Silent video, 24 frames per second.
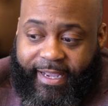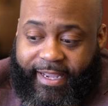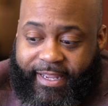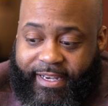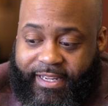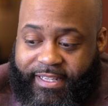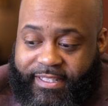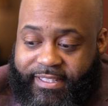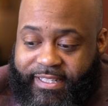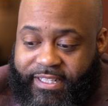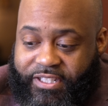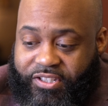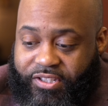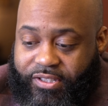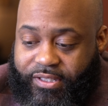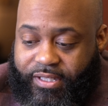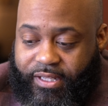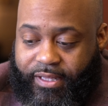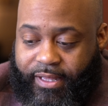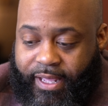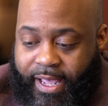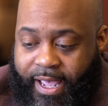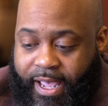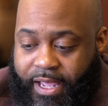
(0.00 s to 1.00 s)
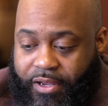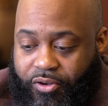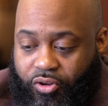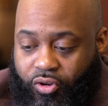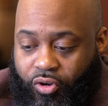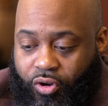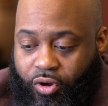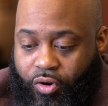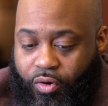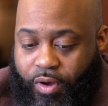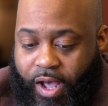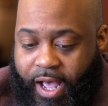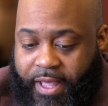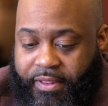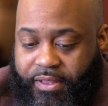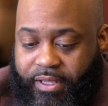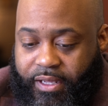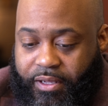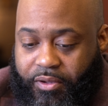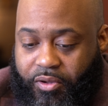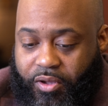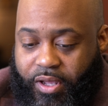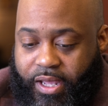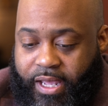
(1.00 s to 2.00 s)
In addition to that, I
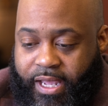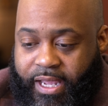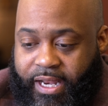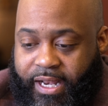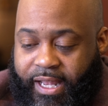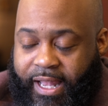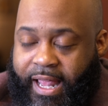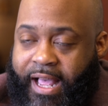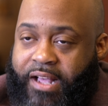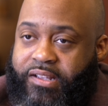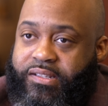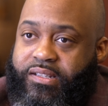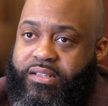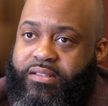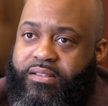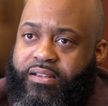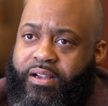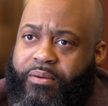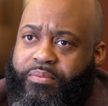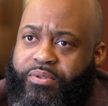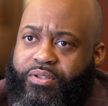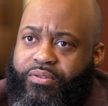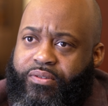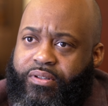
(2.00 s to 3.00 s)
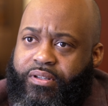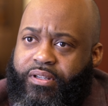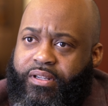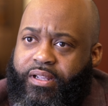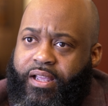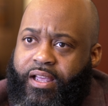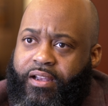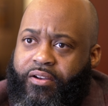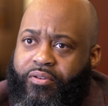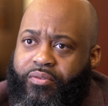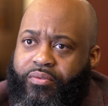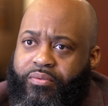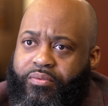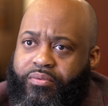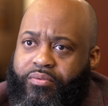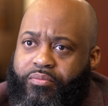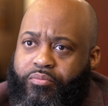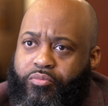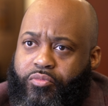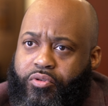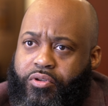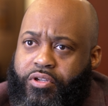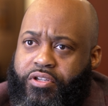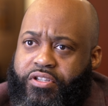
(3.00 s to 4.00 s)
think it allows us an opportunity to kind of
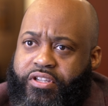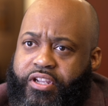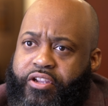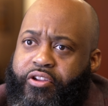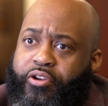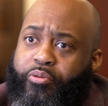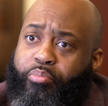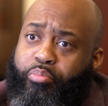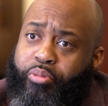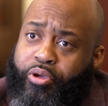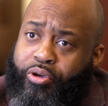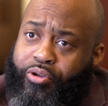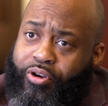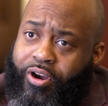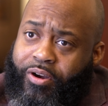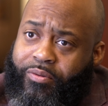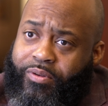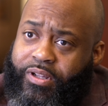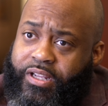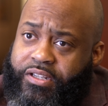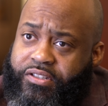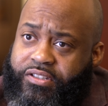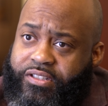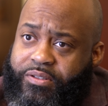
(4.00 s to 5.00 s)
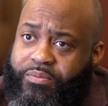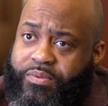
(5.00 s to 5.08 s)
continue to build our relationship